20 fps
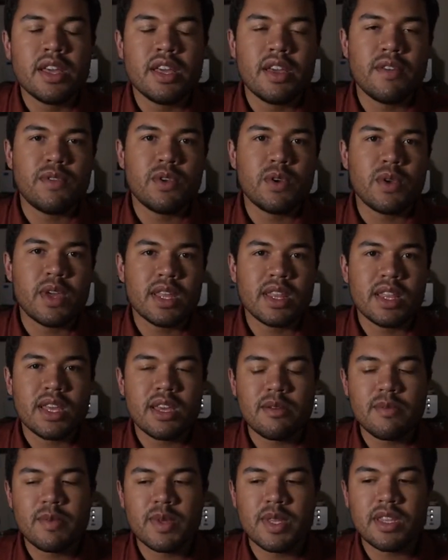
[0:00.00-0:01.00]
If you get
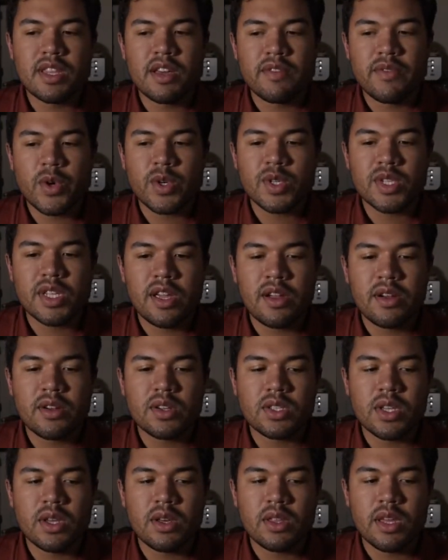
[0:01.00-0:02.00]
them within that first year or
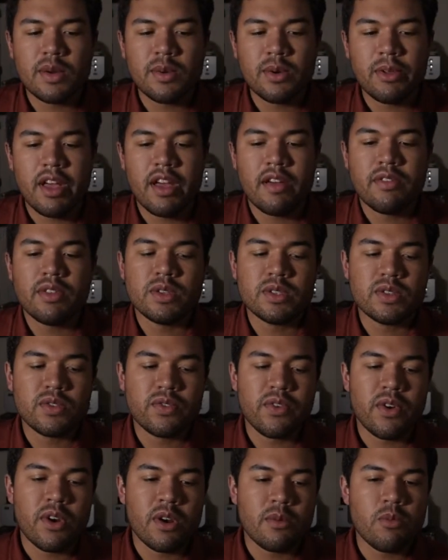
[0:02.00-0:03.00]
so, they will have those
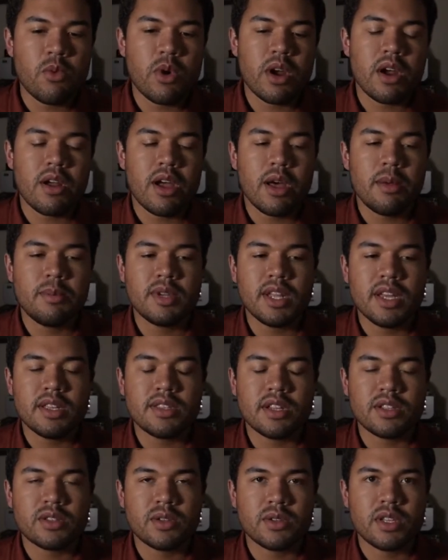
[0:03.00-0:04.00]
firmware updates
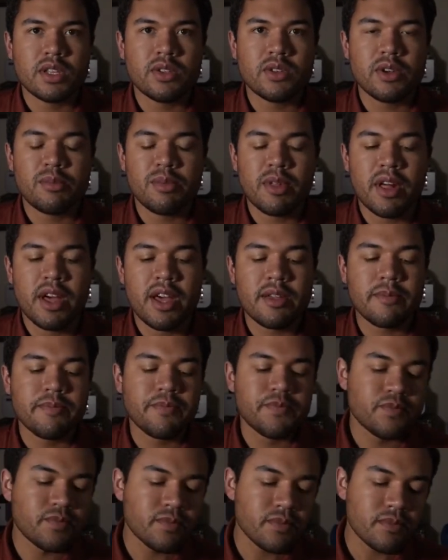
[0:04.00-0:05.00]
that you'll need to apply
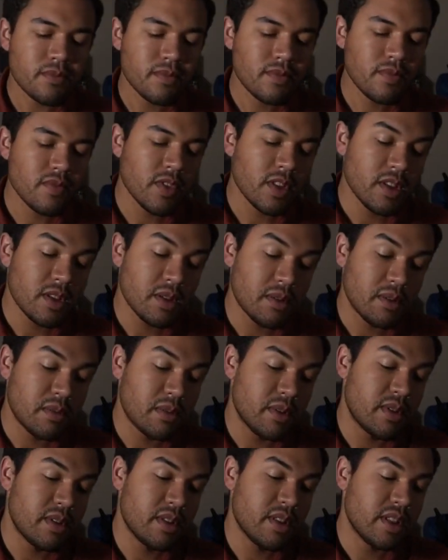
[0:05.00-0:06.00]

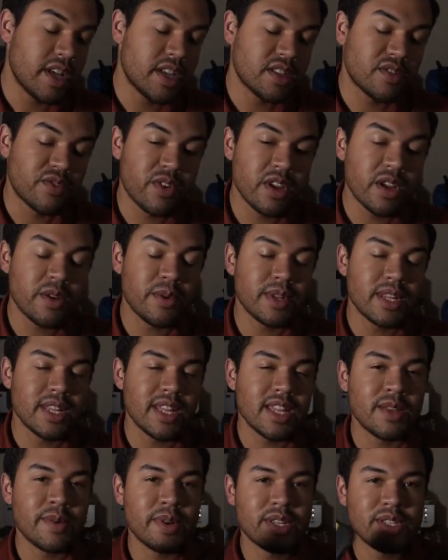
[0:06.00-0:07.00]
less
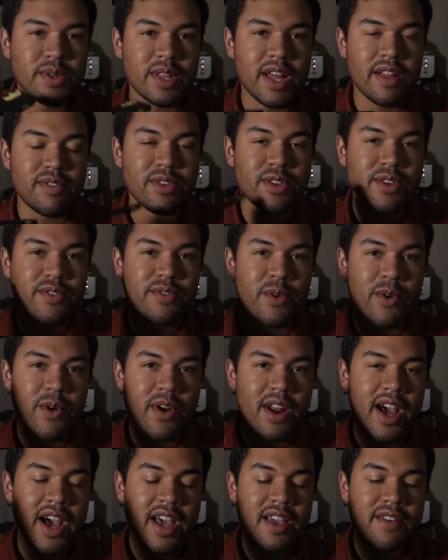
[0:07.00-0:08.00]
frequently than what you'll have to do for
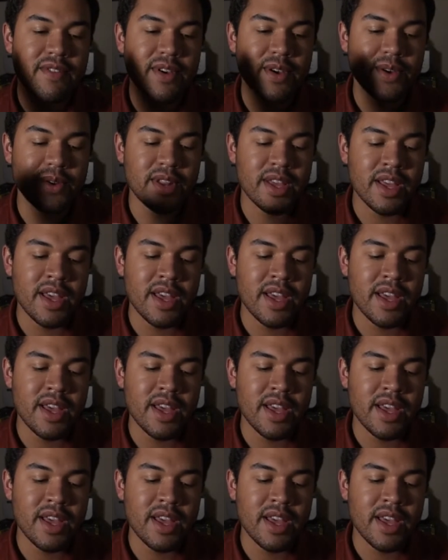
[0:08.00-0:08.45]
an iPhone.